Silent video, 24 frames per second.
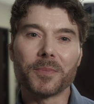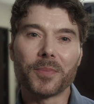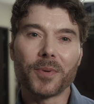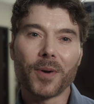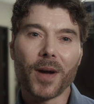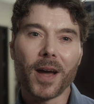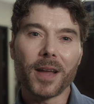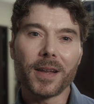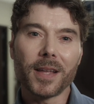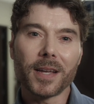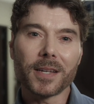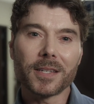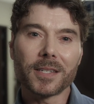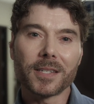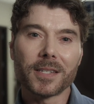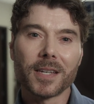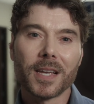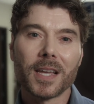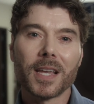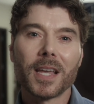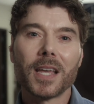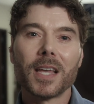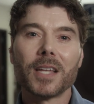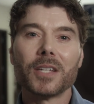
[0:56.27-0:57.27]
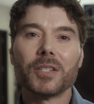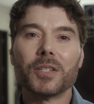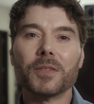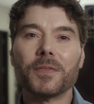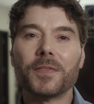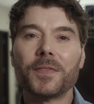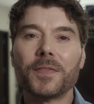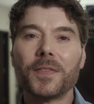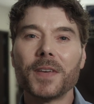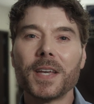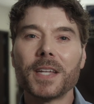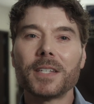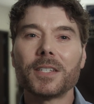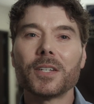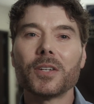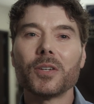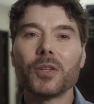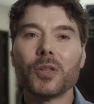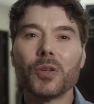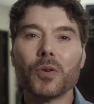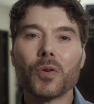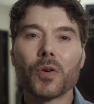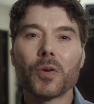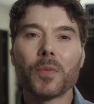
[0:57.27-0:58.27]
products to fit
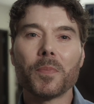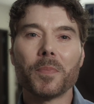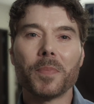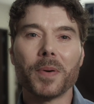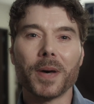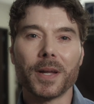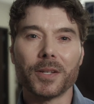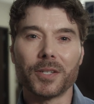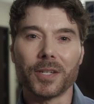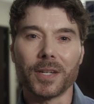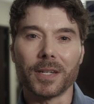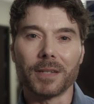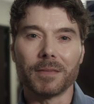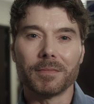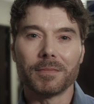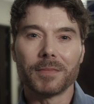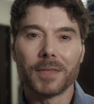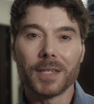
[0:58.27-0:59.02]
your budget.